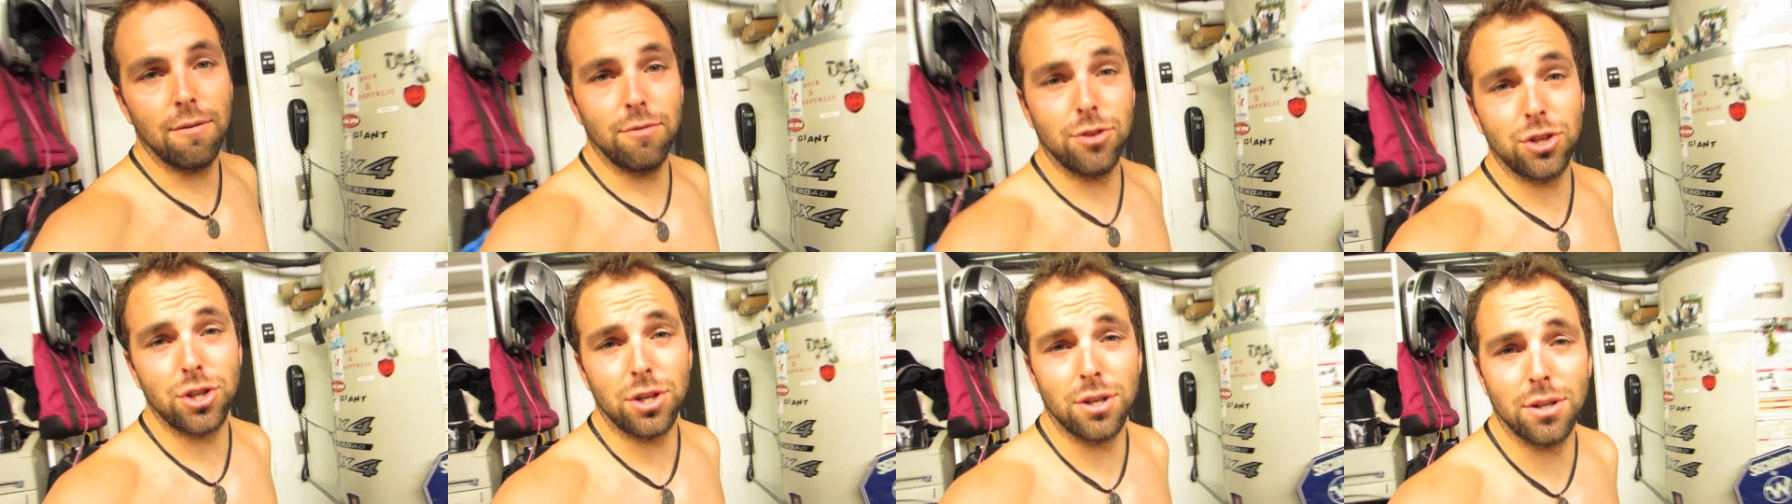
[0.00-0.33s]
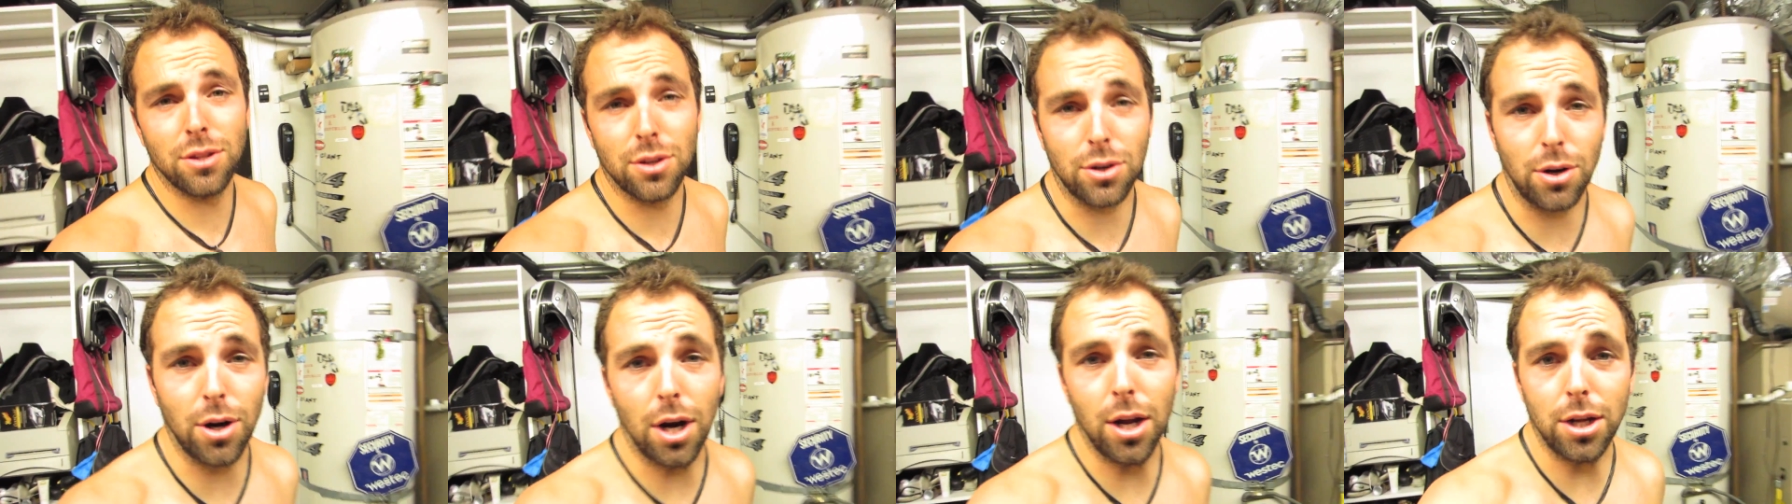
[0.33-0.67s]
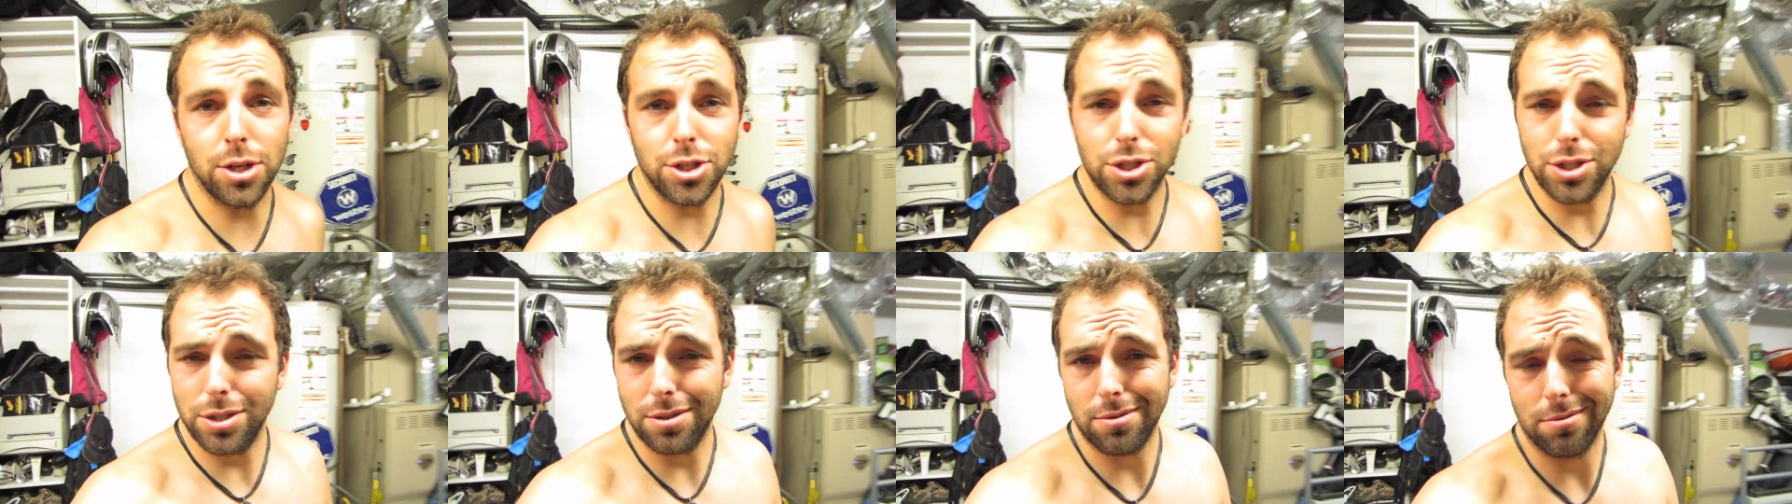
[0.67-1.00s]
have a shirt in the
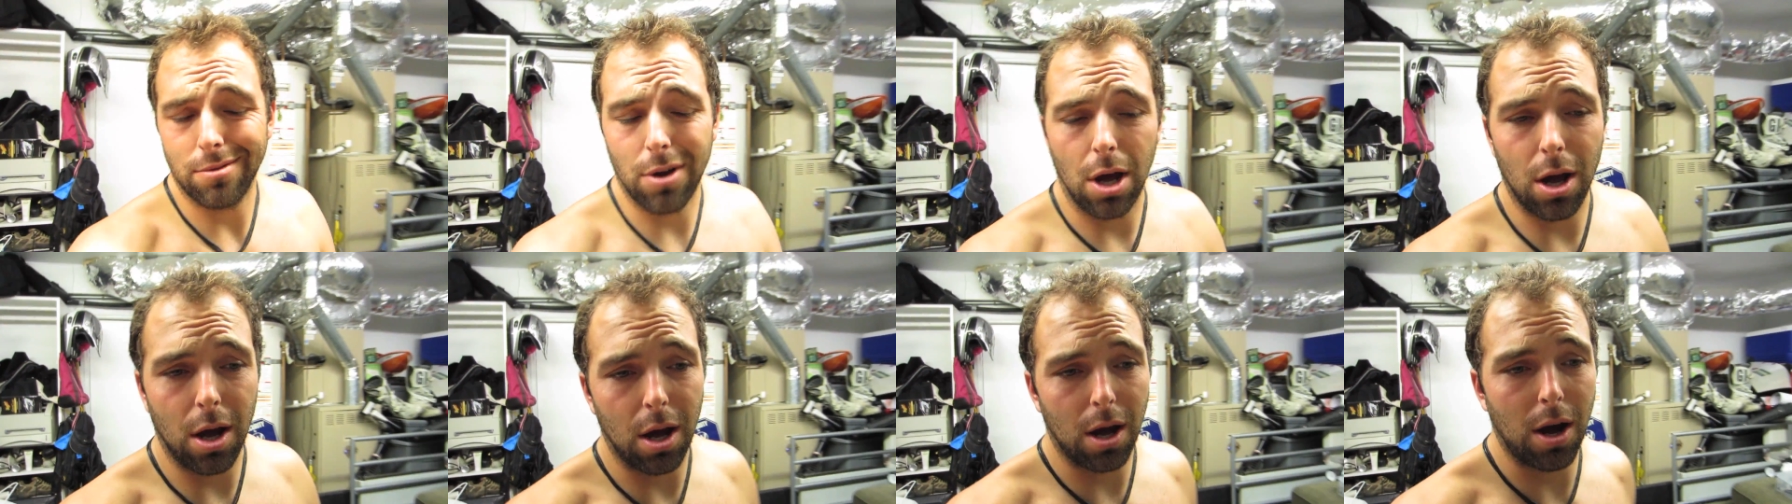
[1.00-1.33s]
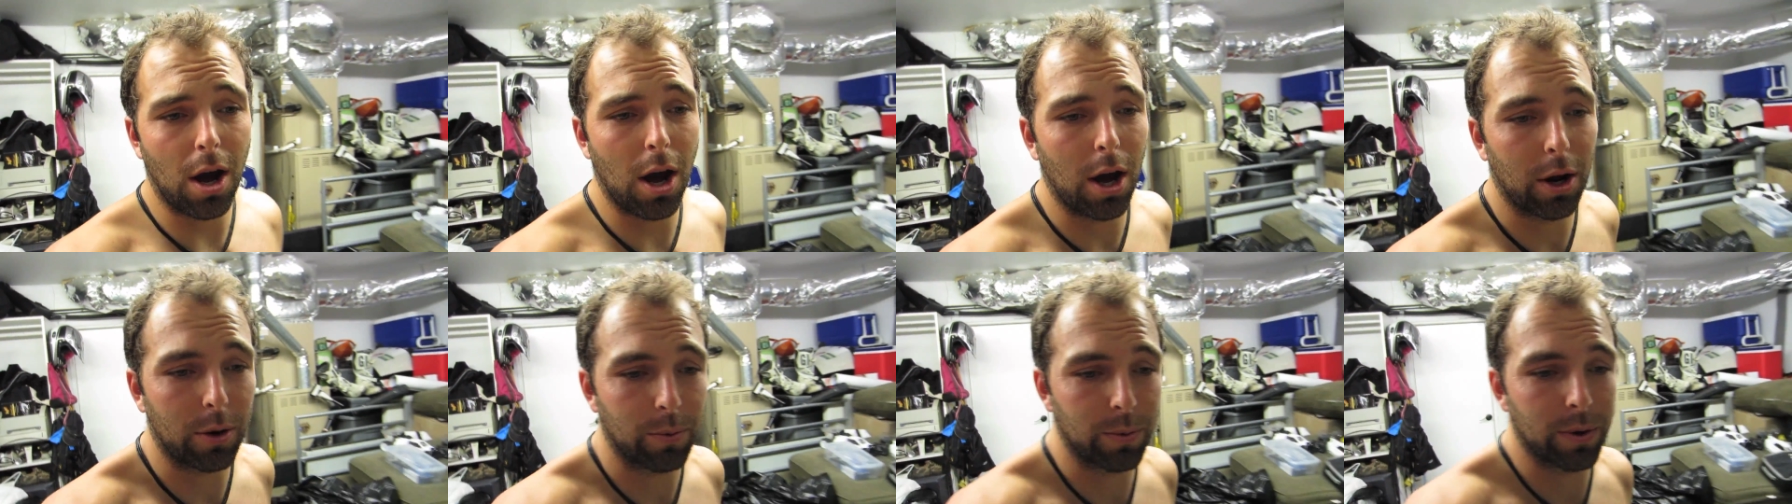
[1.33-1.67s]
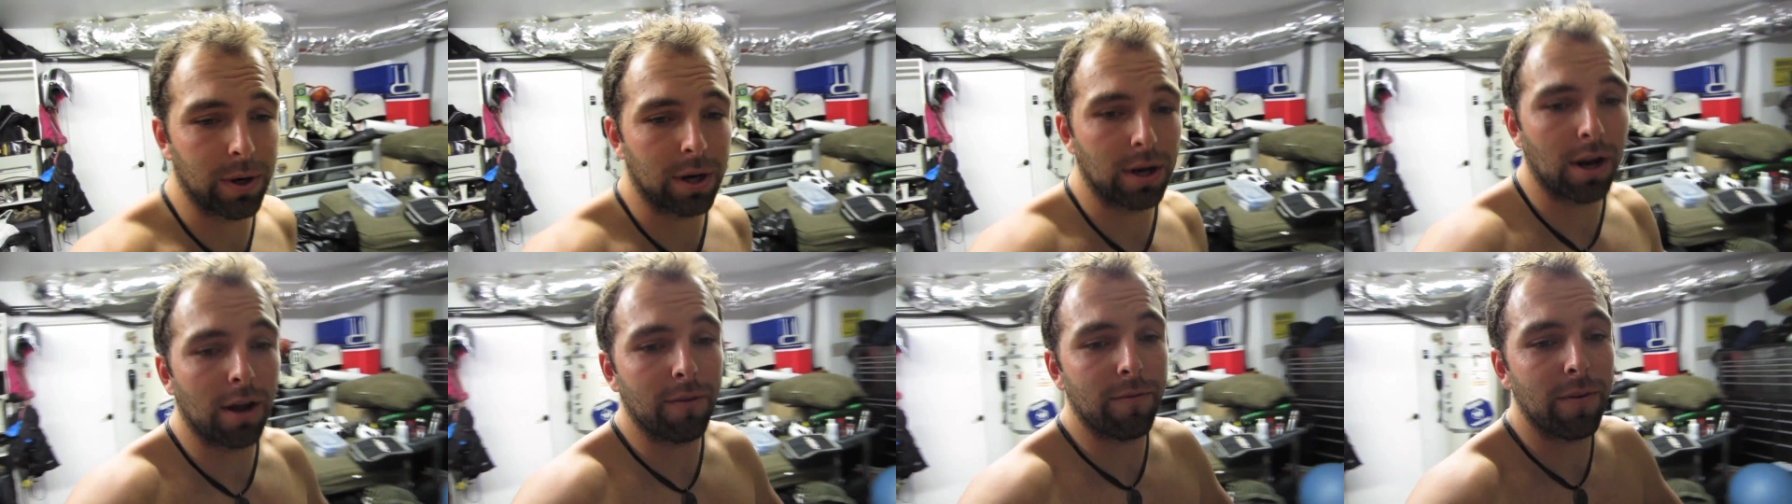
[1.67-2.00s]
garage.
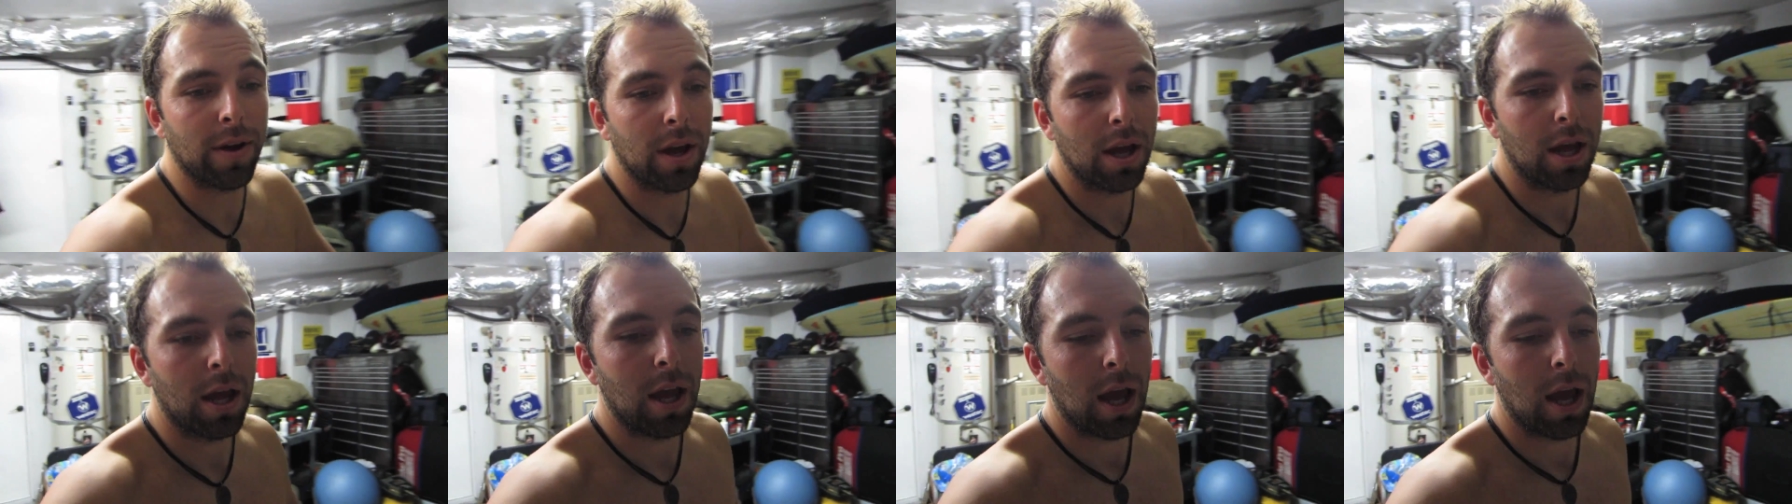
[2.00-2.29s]
Awkward enough.